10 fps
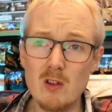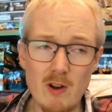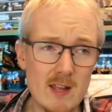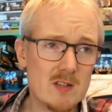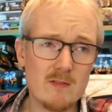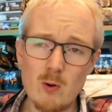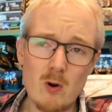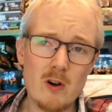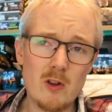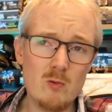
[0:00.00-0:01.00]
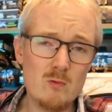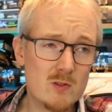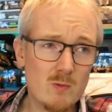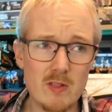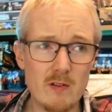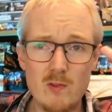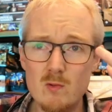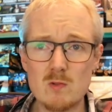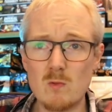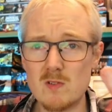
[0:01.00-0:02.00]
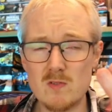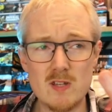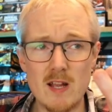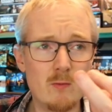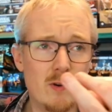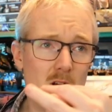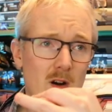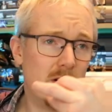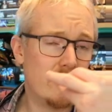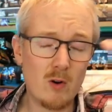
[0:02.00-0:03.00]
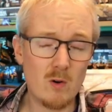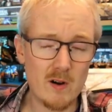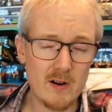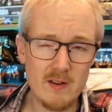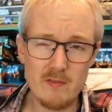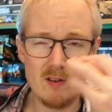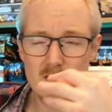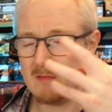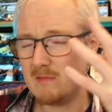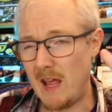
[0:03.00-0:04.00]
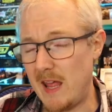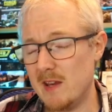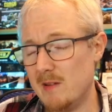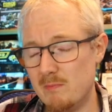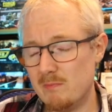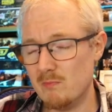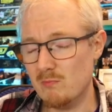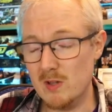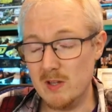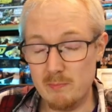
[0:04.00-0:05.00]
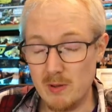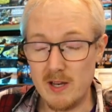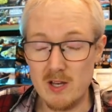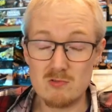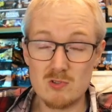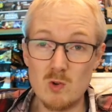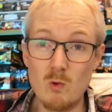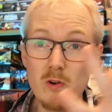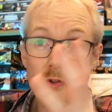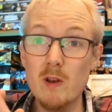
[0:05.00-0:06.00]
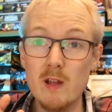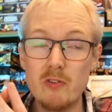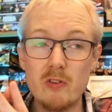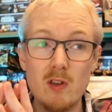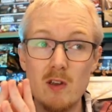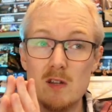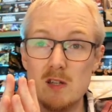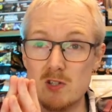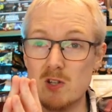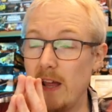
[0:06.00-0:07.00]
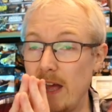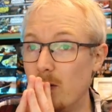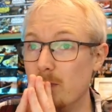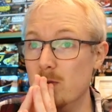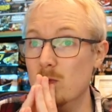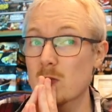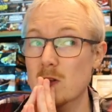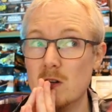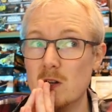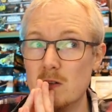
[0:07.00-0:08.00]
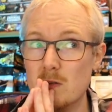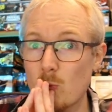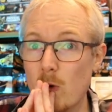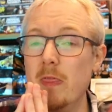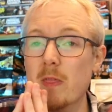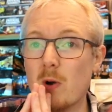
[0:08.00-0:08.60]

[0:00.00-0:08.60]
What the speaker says: Rites of War used with a few squads of Sanguinary Guard or even any really Blood Angels core units is going to help you win the